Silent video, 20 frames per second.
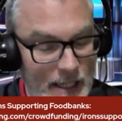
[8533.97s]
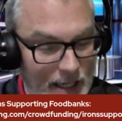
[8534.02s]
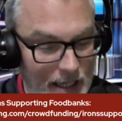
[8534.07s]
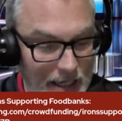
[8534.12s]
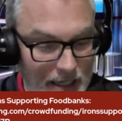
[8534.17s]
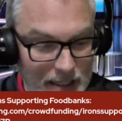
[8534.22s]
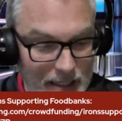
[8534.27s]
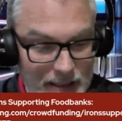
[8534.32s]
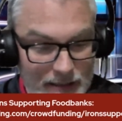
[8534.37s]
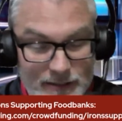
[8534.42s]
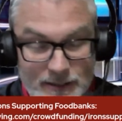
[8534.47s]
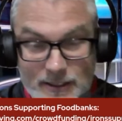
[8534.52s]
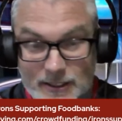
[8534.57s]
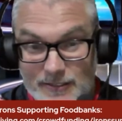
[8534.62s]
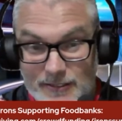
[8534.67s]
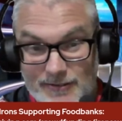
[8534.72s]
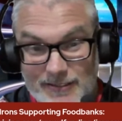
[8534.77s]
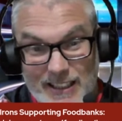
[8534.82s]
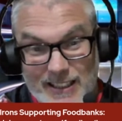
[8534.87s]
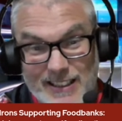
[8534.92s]
And
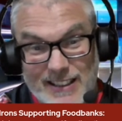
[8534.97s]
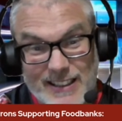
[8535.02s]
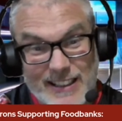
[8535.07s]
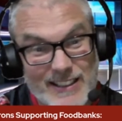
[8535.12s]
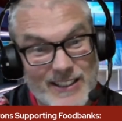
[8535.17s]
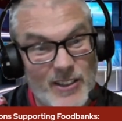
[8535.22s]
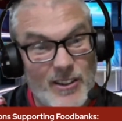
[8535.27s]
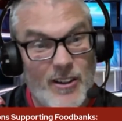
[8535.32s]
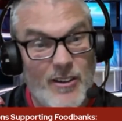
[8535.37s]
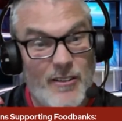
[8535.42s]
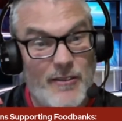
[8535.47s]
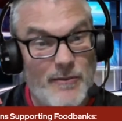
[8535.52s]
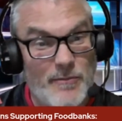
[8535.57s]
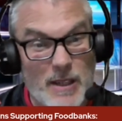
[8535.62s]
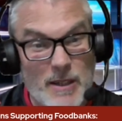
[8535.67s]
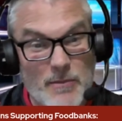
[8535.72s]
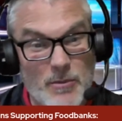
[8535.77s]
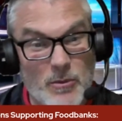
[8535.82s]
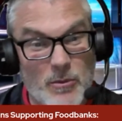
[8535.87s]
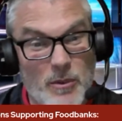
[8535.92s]
there's a lot of
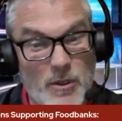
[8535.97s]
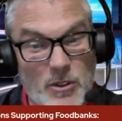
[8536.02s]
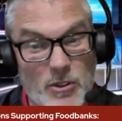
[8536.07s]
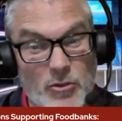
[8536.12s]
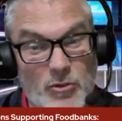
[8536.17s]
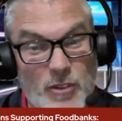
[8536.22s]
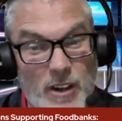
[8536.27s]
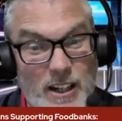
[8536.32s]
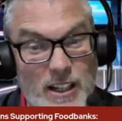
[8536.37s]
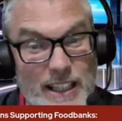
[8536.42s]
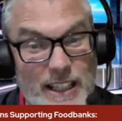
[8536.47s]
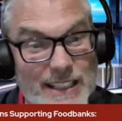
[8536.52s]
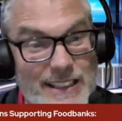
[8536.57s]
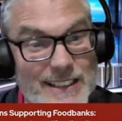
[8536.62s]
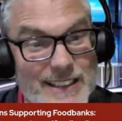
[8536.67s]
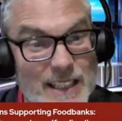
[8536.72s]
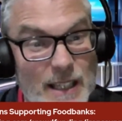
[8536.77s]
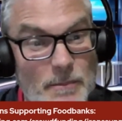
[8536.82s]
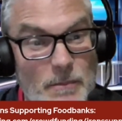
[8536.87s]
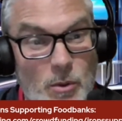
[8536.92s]
people that are struggling, and
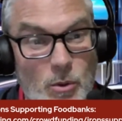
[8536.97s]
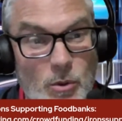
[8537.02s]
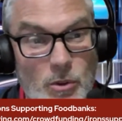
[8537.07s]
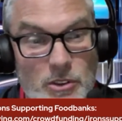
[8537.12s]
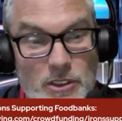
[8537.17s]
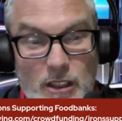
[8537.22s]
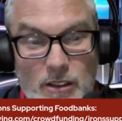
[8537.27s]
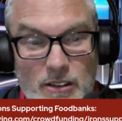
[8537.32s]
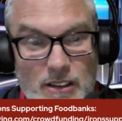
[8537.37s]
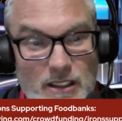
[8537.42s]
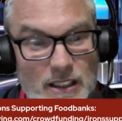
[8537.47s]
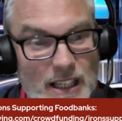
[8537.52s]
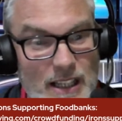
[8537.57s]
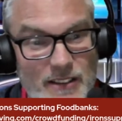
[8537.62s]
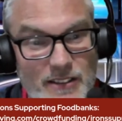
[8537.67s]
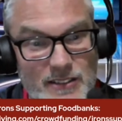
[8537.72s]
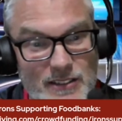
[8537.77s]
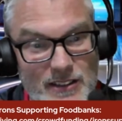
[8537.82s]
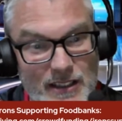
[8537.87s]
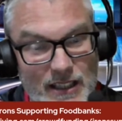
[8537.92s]
some more so than
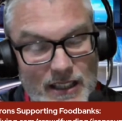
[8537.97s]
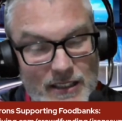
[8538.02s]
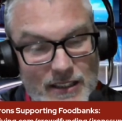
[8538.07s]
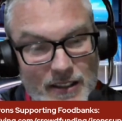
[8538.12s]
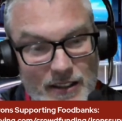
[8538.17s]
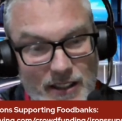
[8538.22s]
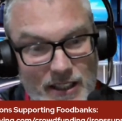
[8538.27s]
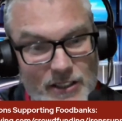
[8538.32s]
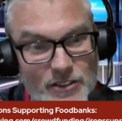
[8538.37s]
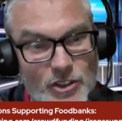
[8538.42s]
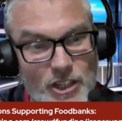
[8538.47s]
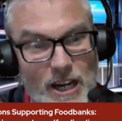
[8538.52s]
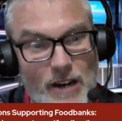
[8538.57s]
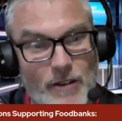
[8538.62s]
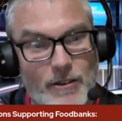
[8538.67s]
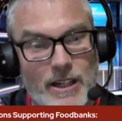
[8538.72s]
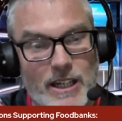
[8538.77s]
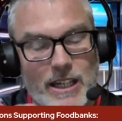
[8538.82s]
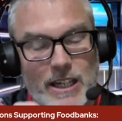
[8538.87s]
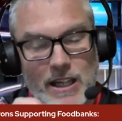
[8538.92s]
others. And this
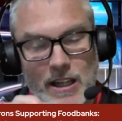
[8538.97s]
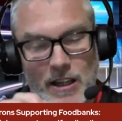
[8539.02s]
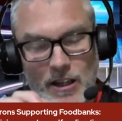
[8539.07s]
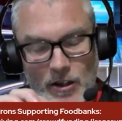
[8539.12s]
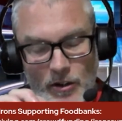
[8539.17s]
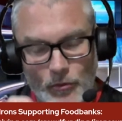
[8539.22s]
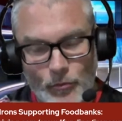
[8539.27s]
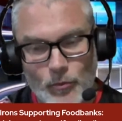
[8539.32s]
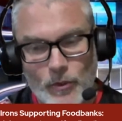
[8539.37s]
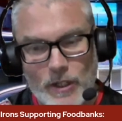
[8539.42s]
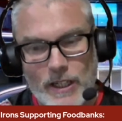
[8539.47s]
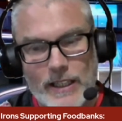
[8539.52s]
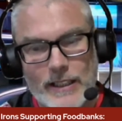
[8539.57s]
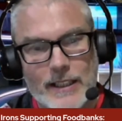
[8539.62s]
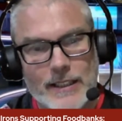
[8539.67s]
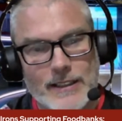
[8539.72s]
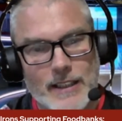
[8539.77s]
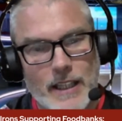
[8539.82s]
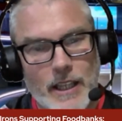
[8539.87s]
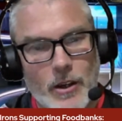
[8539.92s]
charity really
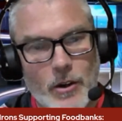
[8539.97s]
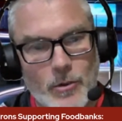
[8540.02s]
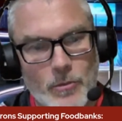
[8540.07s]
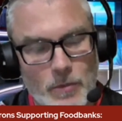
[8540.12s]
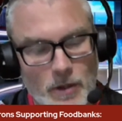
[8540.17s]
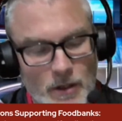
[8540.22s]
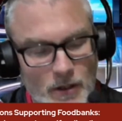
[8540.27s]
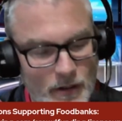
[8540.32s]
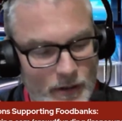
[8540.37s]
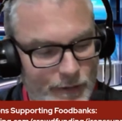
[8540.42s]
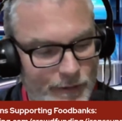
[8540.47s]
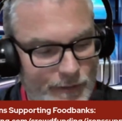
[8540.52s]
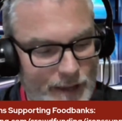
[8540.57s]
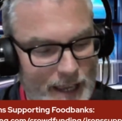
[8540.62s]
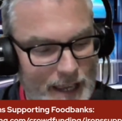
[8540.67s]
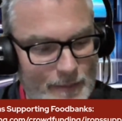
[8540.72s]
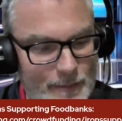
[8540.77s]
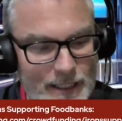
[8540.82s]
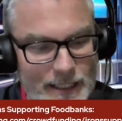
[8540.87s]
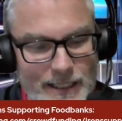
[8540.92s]
does help
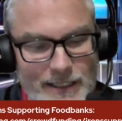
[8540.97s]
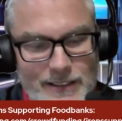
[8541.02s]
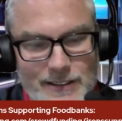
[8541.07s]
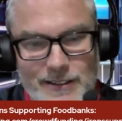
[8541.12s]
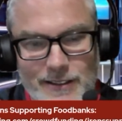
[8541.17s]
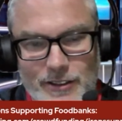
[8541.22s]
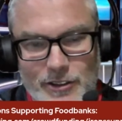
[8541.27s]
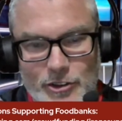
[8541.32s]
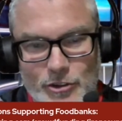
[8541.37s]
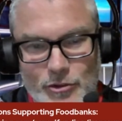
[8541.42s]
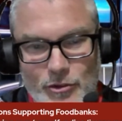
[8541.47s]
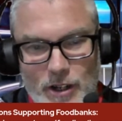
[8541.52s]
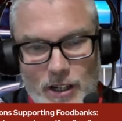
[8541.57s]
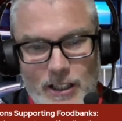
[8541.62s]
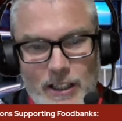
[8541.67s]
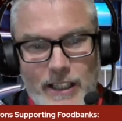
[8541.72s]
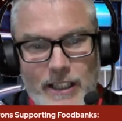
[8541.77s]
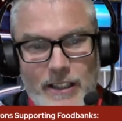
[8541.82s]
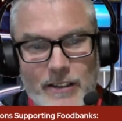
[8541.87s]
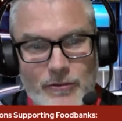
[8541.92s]
families that are
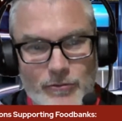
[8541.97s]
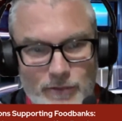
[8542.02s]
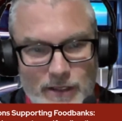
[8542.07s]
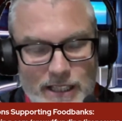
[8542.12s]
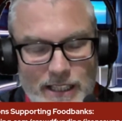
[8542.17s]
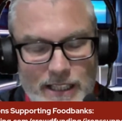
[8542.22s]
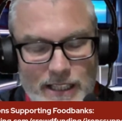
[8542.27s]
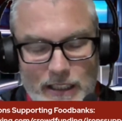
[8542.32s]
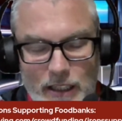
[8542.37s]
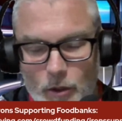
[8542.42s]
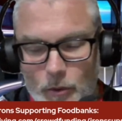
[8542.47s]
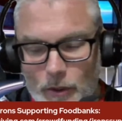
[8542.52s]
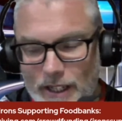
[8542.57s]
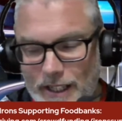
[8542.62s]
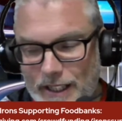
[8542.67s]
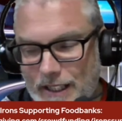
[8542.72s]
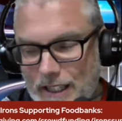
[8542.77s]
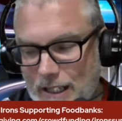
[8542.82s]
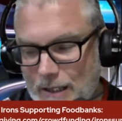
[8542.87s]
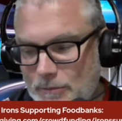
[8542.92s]
struggling, really low
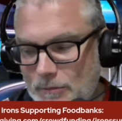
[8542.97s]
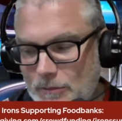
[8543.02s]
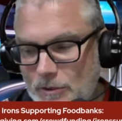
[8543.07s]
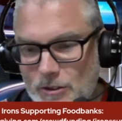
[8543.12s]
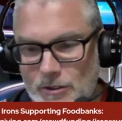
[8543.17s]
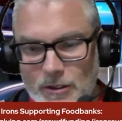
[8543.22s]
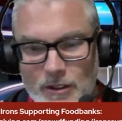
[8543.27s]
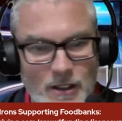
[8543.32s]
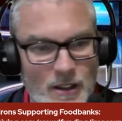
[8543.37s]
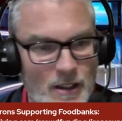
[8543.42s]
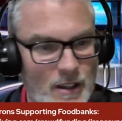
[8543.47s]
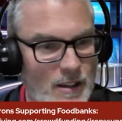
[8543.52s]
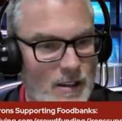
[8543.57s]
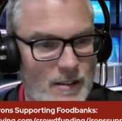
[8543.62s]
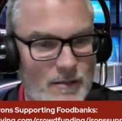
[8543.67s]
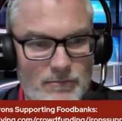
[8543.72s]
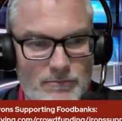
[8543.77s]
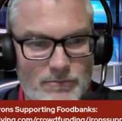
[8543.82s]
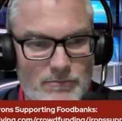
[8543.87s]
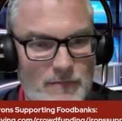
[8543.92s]
incomes.
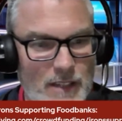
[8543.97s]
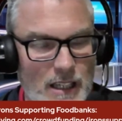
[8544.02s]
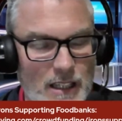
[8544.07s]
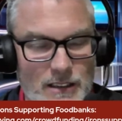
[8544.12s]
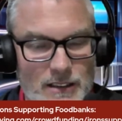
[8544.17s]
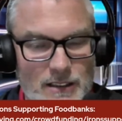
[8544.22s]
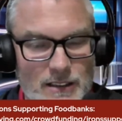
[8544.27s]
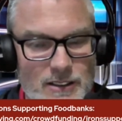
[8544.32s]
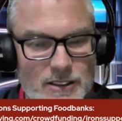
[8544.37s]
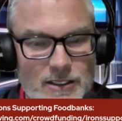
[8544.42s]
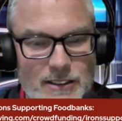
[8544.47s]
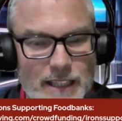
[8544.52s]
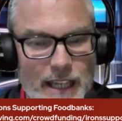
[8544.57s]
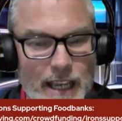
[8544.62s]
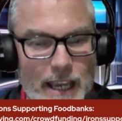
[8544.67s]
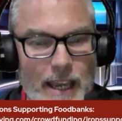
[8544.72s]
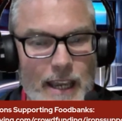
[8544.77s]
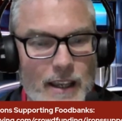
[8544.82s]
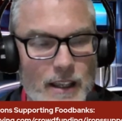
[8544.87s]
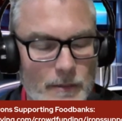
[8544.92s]
And
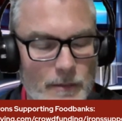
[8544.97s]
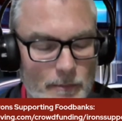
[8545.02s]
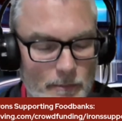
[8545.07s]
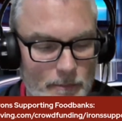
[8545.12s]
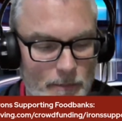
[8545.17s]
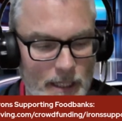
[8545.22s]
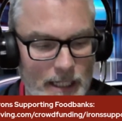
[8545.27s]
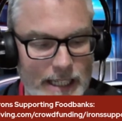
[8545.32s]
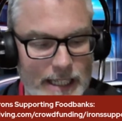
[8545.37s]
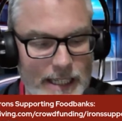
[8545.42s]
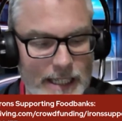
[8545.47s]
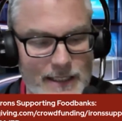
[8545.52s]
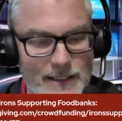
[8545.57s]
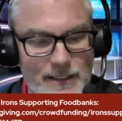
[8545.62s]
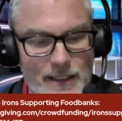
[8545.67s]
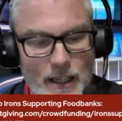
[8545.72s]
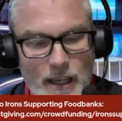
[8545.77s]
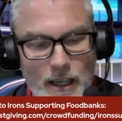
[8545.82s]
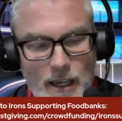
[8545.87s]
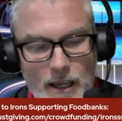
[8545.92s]
yeah, please,
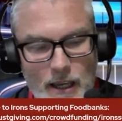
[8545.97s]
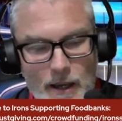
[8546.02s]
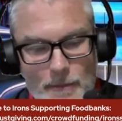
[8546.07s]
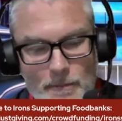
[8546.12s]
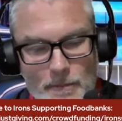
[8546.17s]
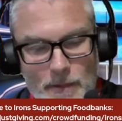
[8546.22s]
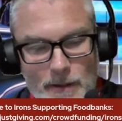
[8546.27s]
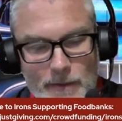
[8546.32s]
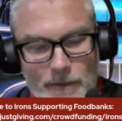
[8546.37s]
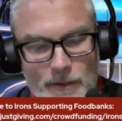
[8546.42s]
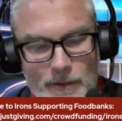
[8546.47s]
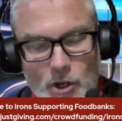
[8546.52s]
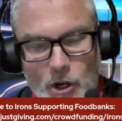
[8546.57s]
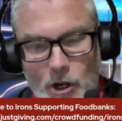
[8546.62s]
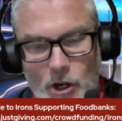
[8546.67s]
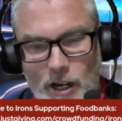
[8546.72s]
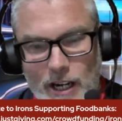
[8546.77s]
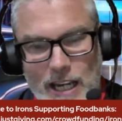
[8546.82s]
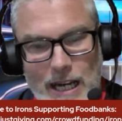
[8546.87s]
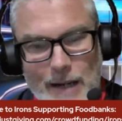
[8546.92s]
um, if you've got
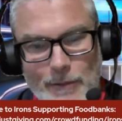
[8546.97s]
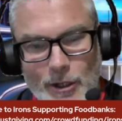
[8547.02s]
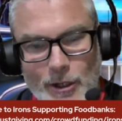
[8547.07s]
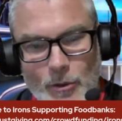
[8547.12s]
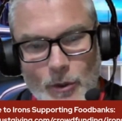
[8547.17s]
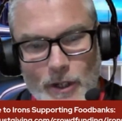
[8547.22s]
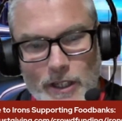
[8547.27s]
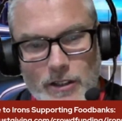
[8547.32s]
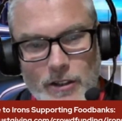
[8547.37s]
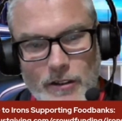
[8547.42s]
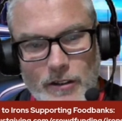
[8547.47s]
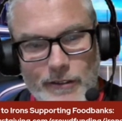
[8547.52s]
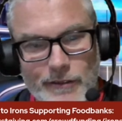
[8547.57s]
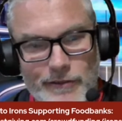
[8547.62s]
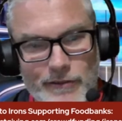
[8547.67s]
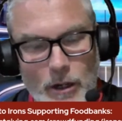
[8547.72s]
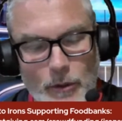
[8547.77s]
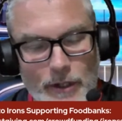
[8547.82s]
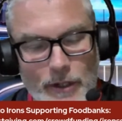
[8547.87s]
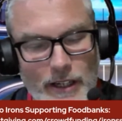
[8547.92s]
a couple of quid, you can
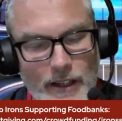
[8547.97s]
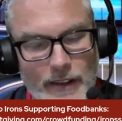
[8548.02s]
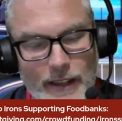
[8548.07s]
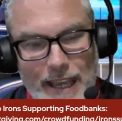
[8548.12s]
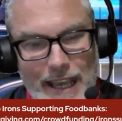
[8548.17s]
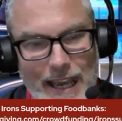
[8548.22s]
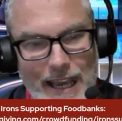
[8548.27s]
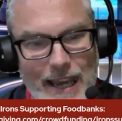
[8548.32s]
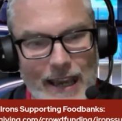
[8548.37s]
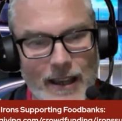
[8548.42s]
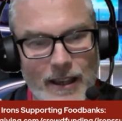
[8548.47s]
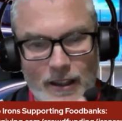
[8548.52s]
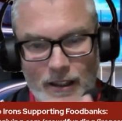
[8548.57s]
throw into the hat.